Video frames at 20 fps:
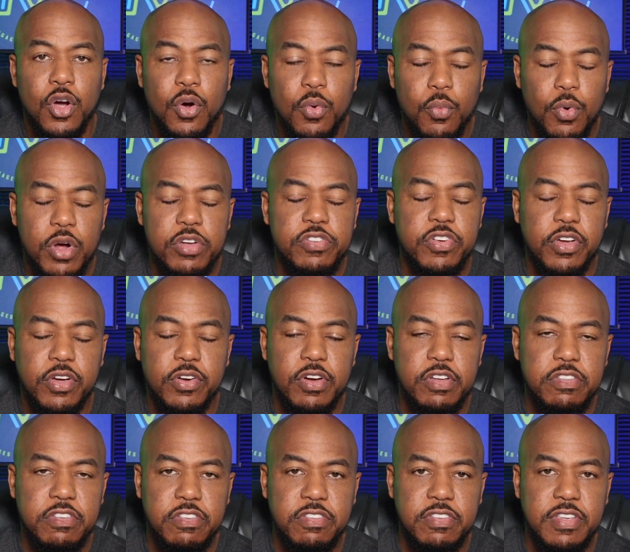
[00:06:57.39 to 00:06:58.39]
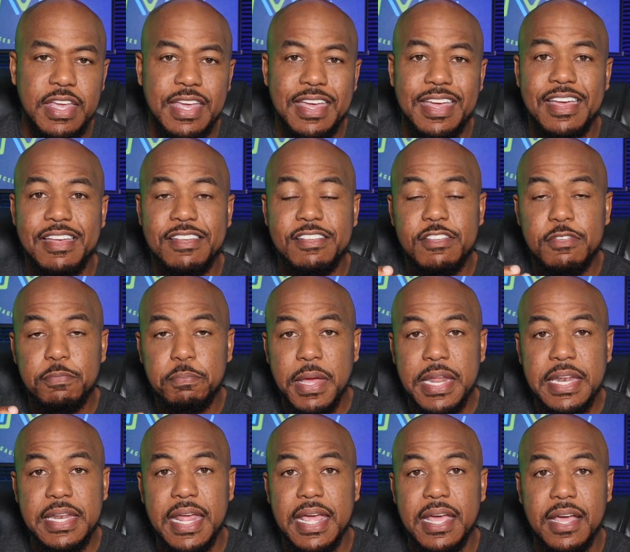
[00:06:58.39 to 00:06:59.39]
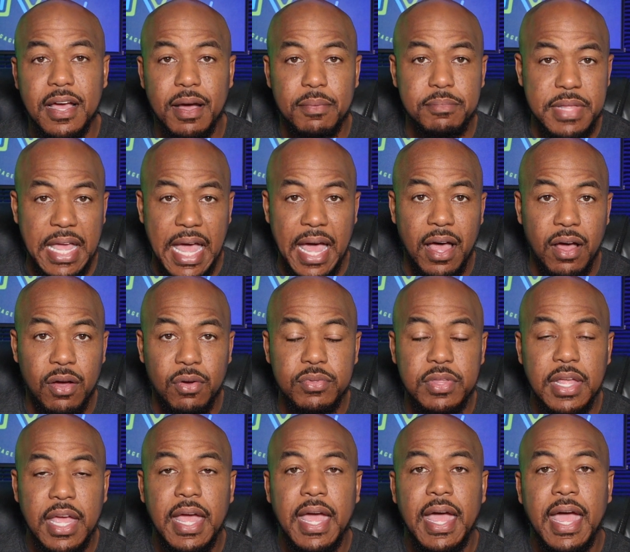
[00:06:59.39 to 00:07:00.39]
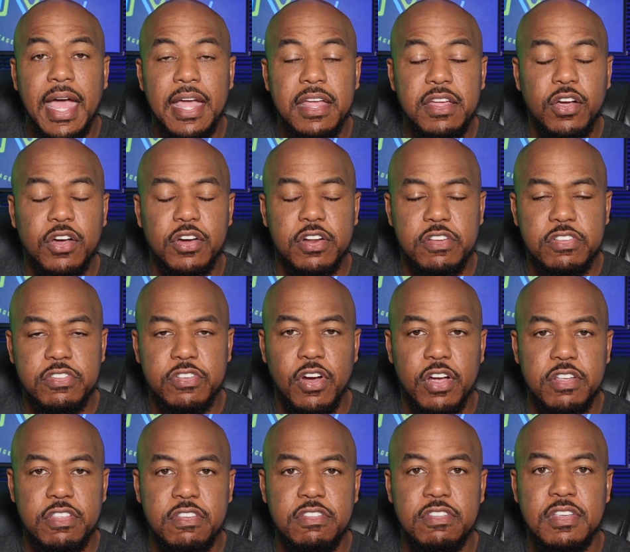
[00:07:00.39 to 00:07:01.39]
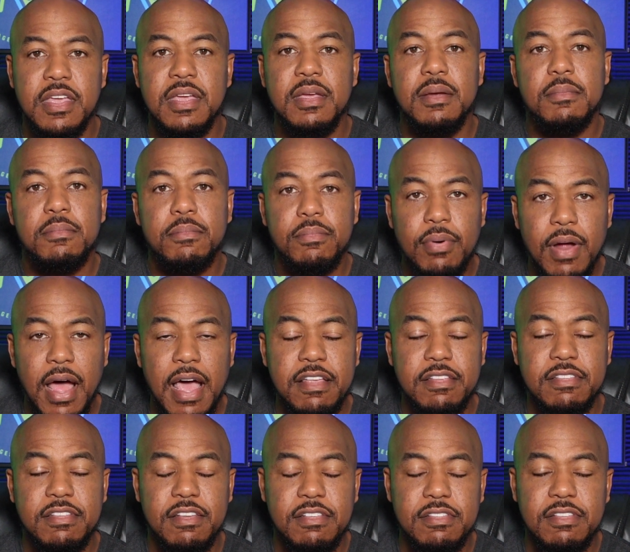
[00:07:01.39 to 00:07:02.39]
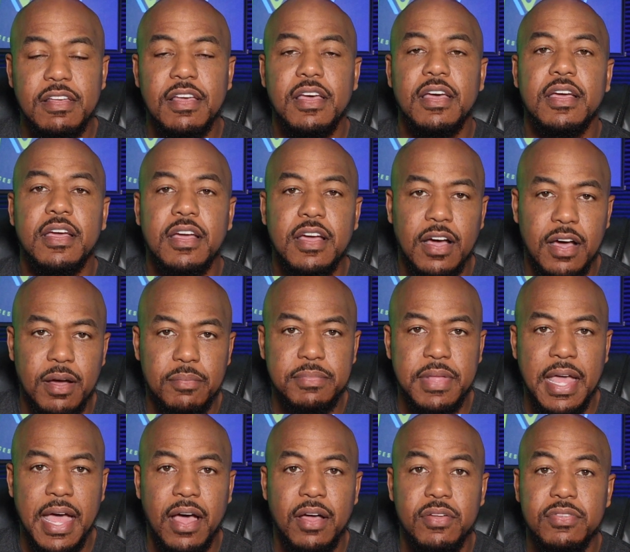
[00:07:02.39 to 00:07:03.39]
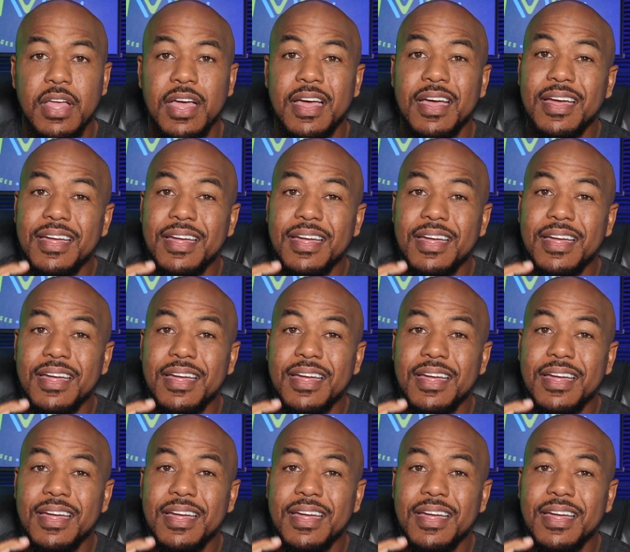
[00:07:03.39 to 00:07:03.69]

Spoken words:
what you're going to see is spending come down and you're going to start to see prices come down.